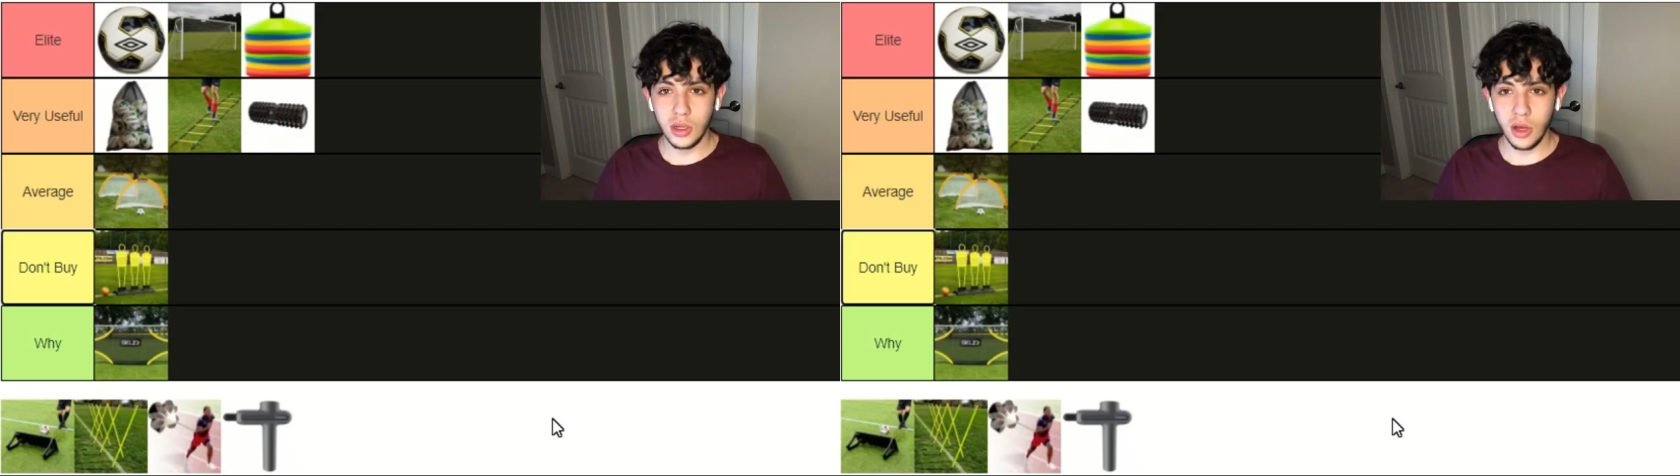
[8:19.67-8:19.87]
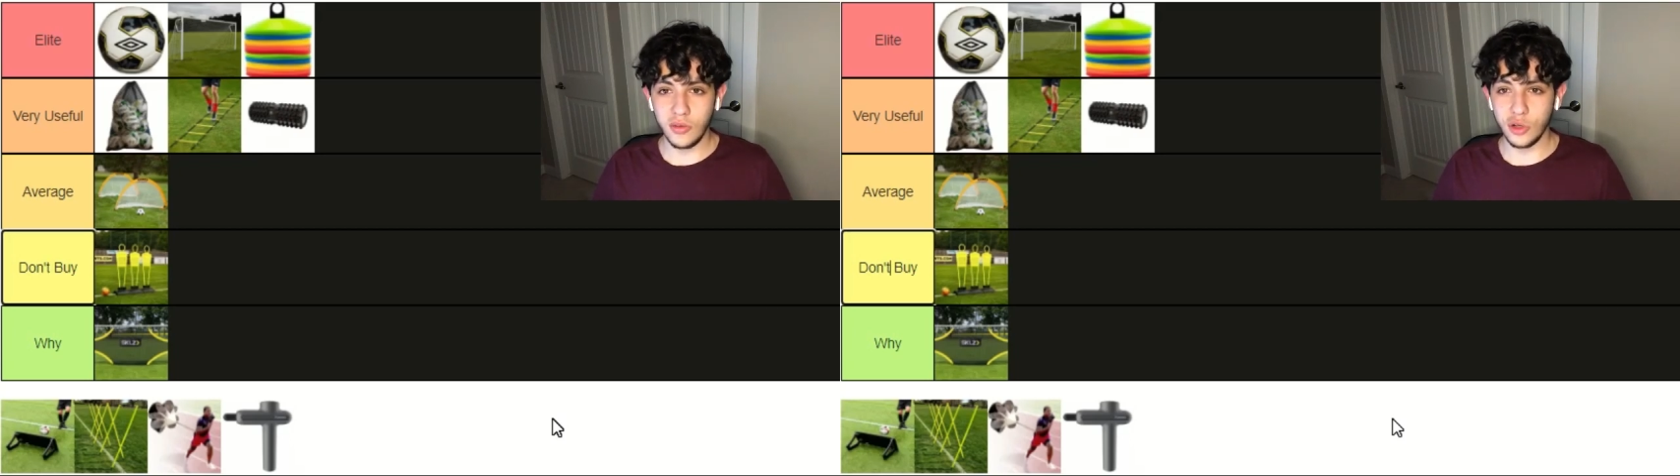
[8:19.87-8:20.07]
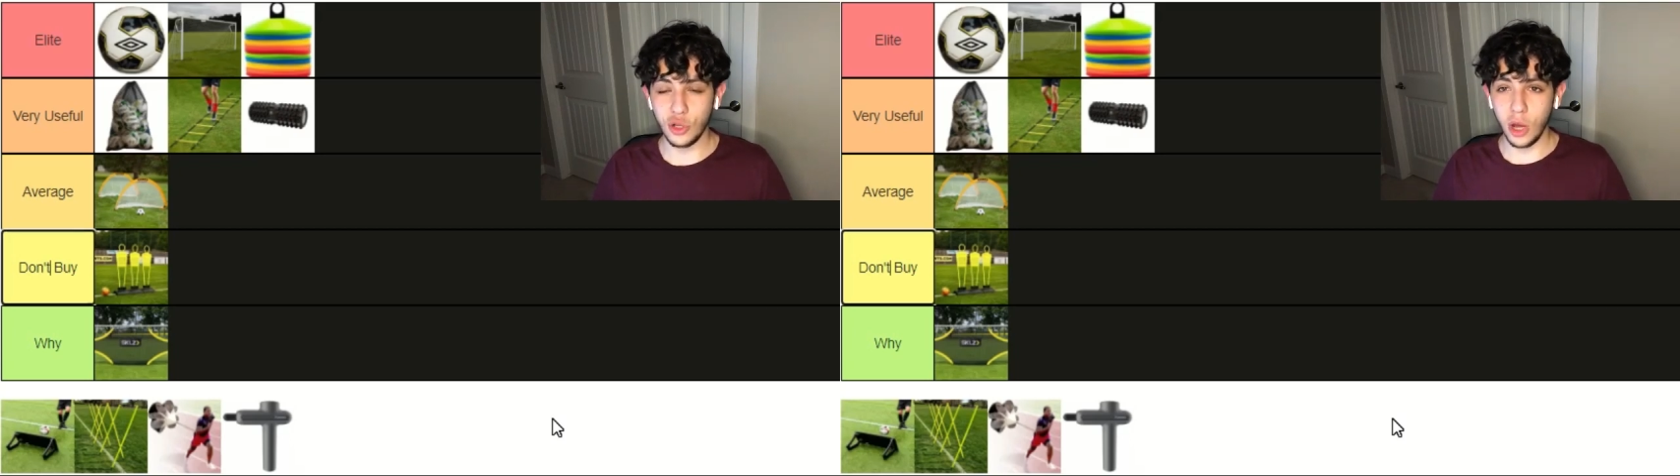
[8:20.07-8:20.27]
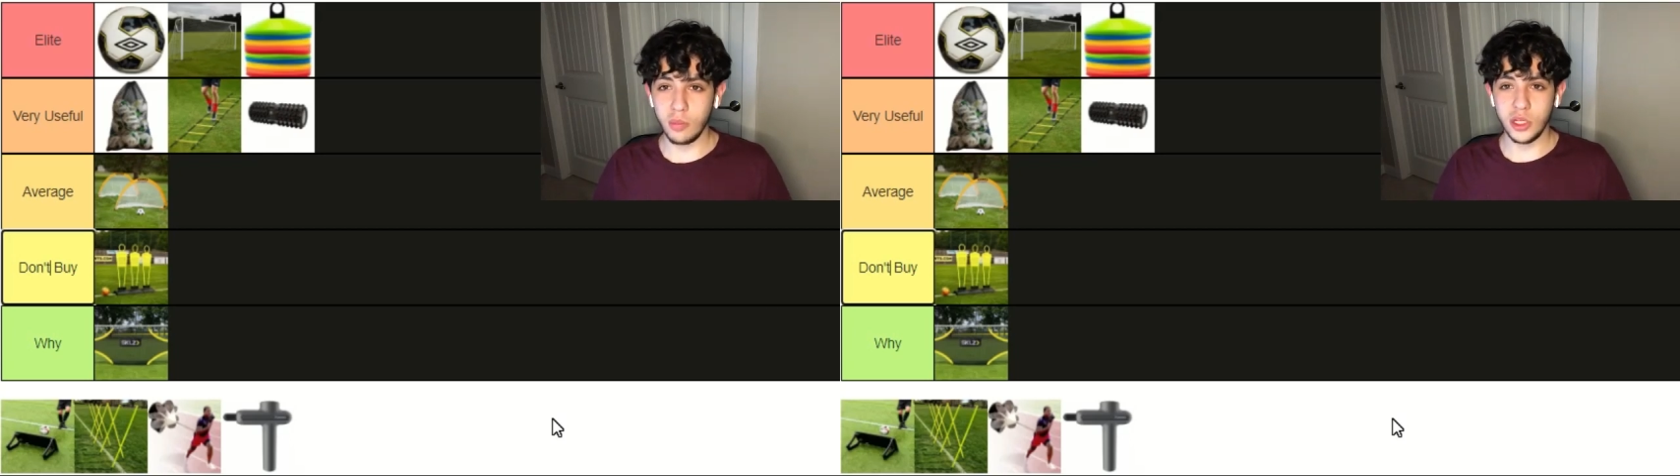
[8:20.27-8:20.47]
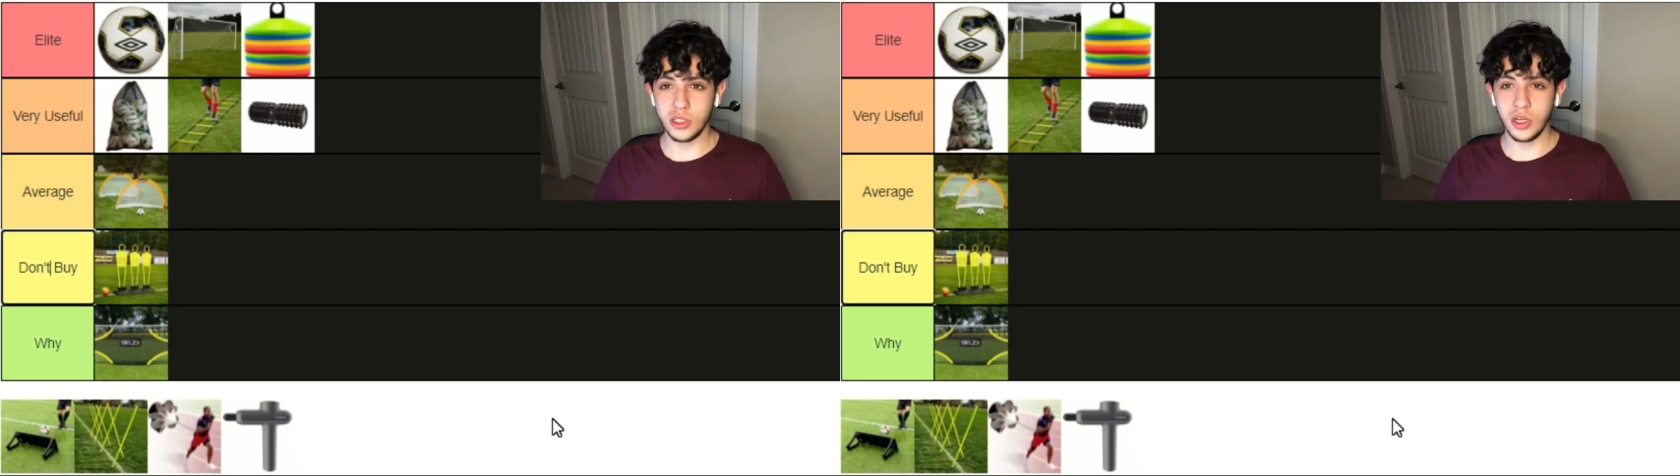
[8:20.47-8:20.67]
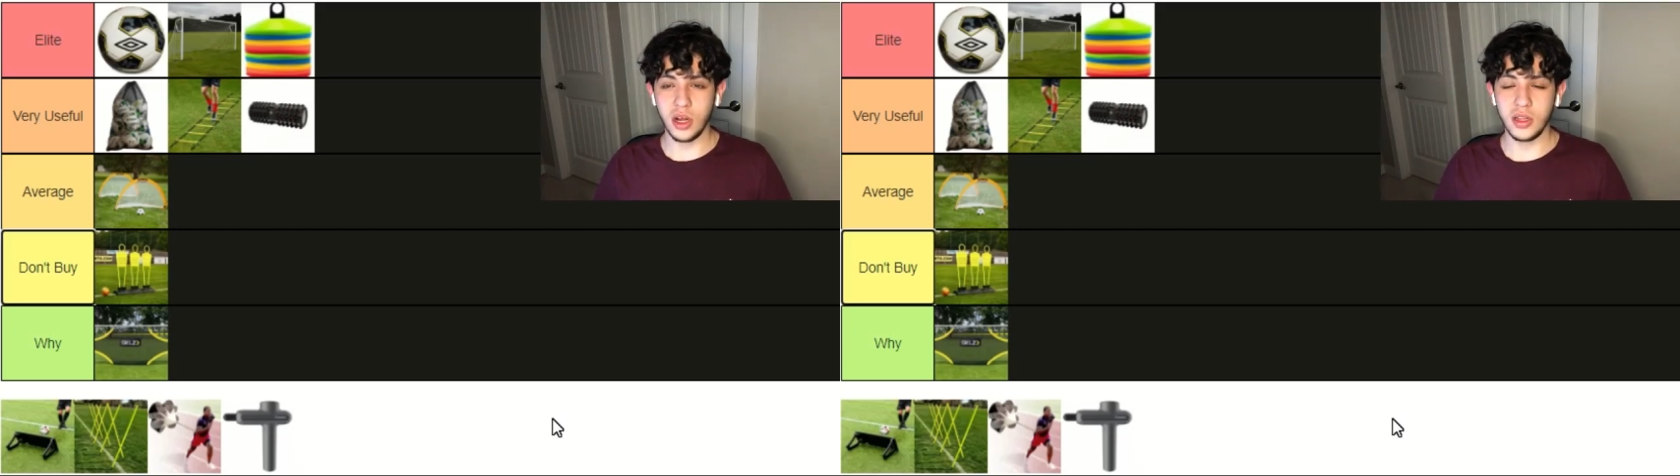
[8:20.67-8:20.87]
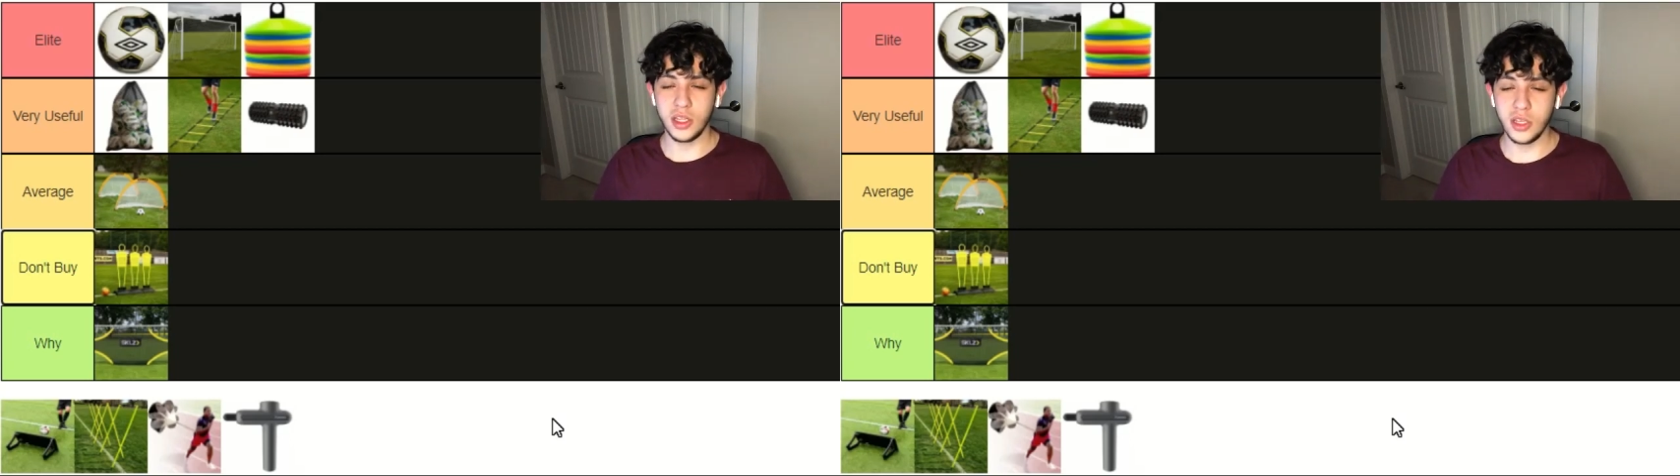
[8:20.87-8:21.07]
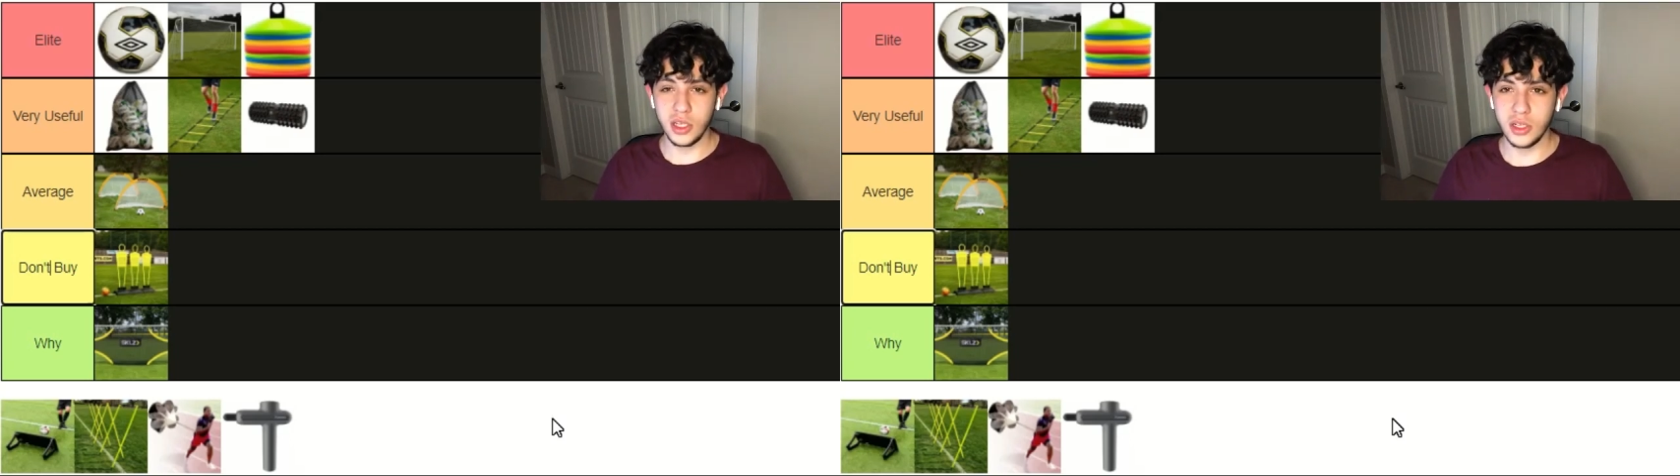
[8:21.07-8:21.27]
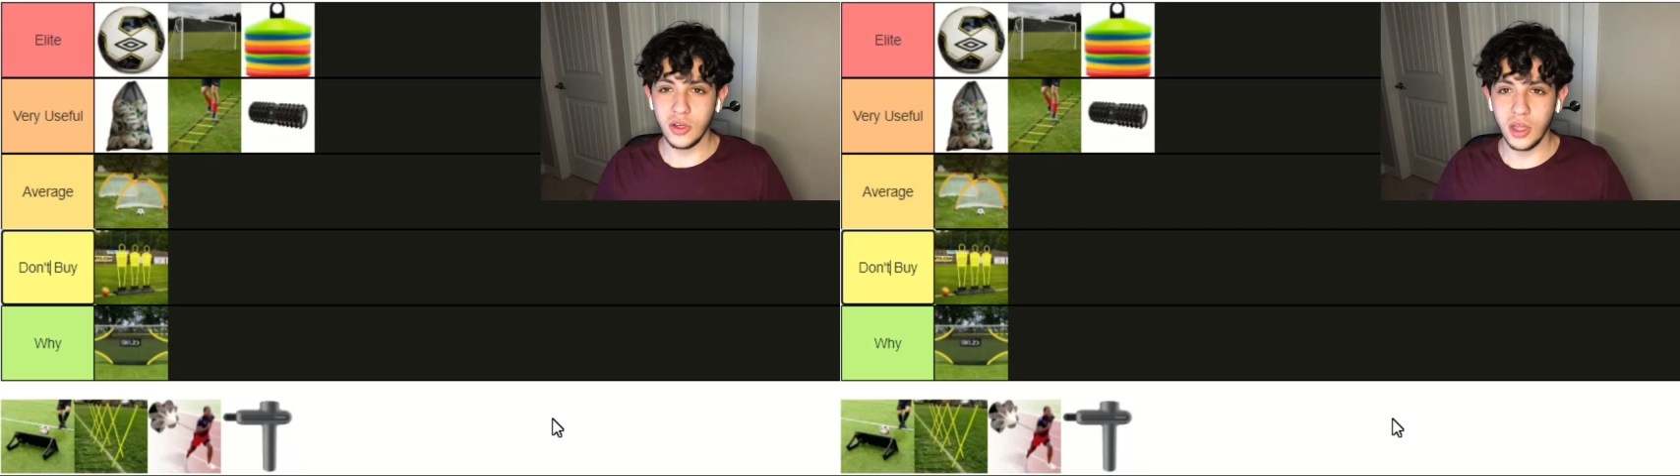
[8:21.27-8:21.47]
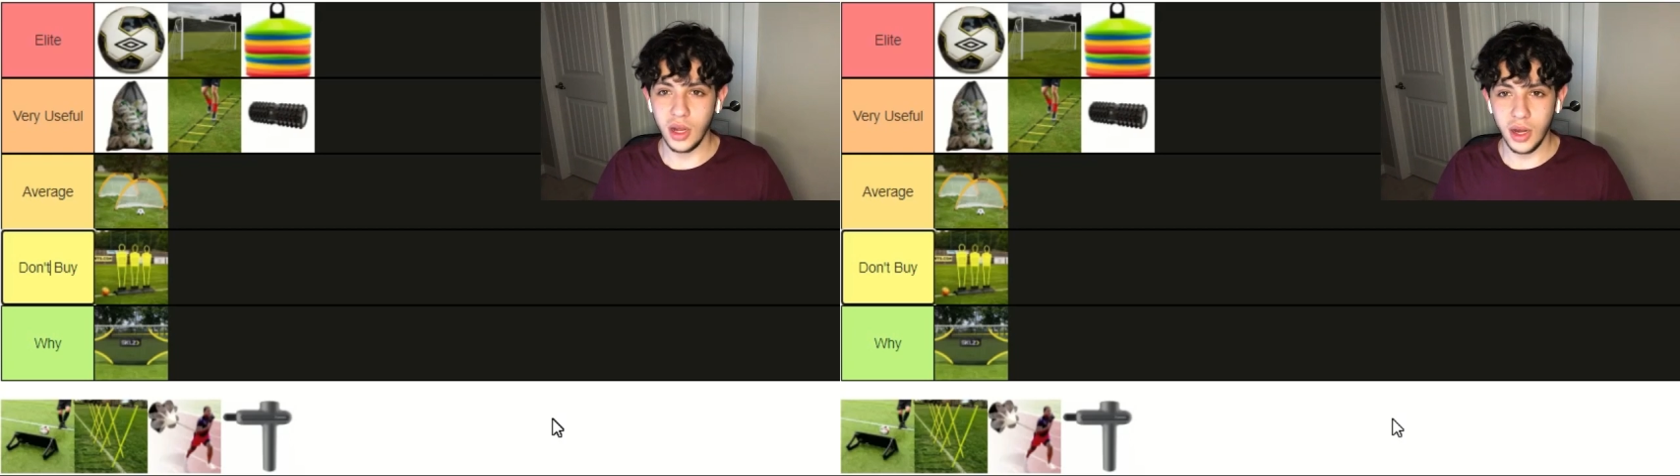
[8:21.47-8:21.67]
of your top bin shot, then you can
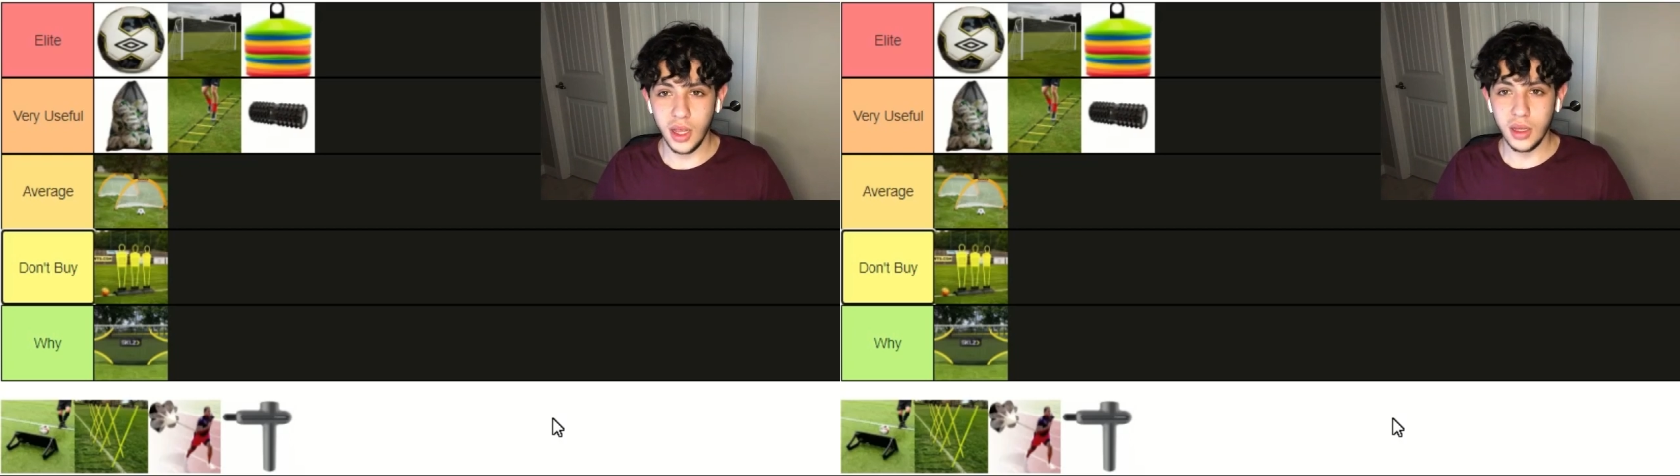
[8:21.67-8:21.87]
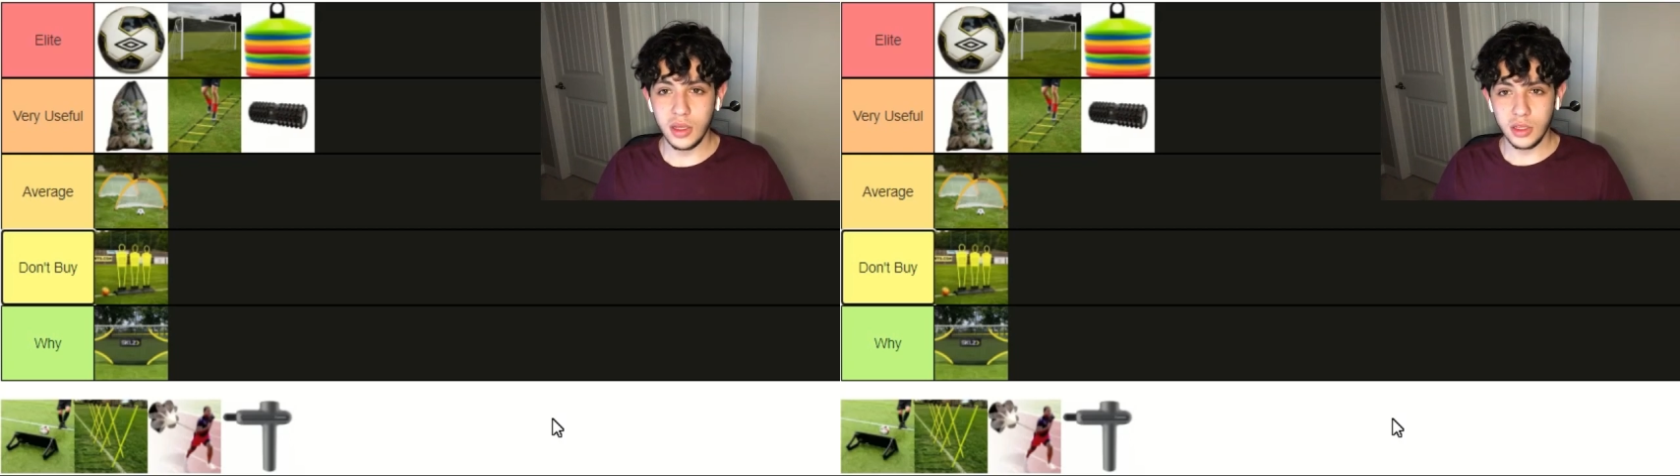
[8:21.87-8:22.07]
do that, right?